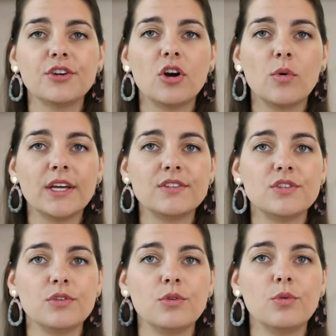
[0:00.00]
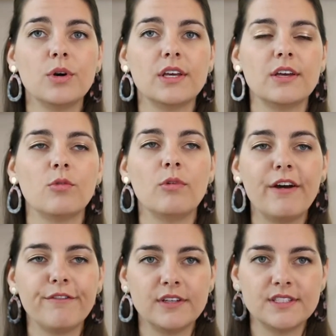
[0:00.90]
you're going to
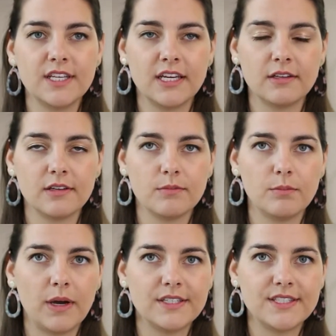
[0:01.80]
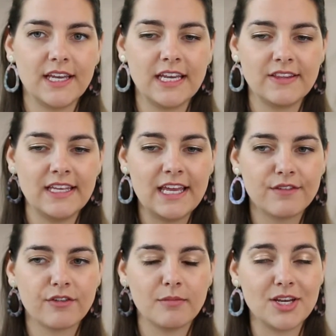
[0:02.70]
reference it by saying the
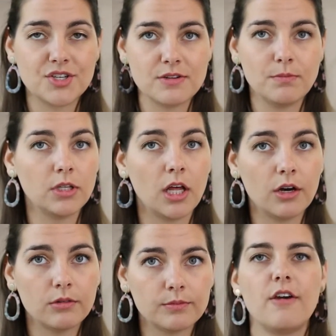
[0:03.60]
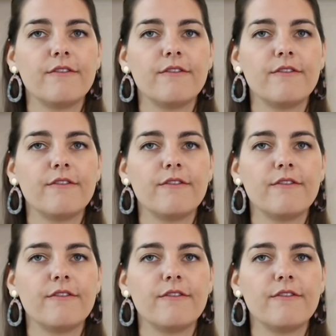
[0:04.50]
information below.